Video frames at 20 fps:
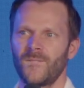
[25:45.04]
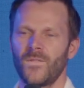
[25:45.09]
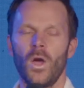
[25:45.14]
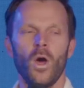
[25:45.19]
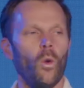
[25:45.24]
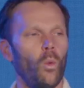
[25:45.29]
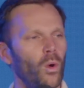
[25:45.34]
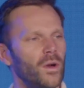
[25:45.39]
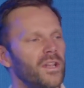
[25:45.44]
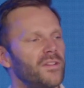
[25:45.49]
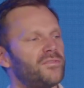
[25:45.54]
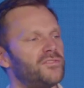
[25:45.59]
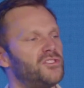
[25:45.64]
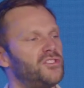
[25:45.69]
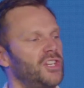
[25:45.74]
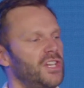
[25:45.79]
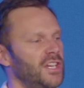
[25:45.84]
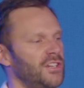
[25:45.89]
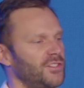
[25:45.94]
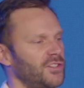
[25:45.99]
What if
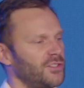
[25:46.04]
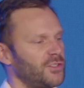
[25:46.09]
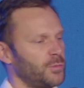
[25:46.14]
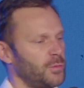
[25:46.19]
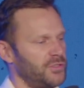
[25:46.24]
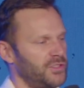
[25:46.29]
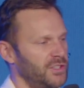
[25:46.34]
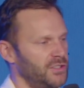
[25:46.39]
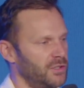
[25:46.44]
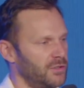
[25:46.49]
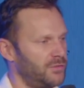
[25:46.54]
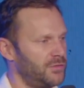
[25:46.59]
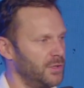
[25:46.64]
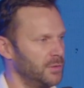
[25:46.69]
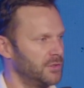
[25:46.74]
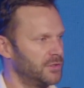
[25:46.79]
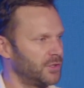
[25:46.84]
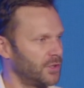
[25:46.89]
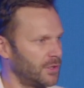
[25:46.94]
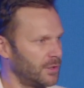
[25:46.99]
Jesus was in your
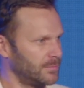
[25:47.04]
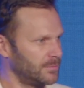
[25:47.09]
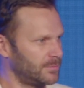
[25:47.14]
future?